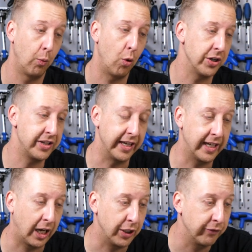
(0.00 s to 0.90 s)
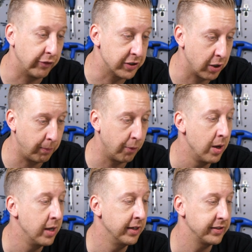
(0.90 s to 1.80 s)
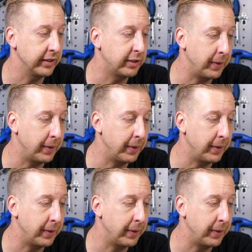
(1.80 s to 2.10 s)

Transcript: Y T and Canyon for example, seem to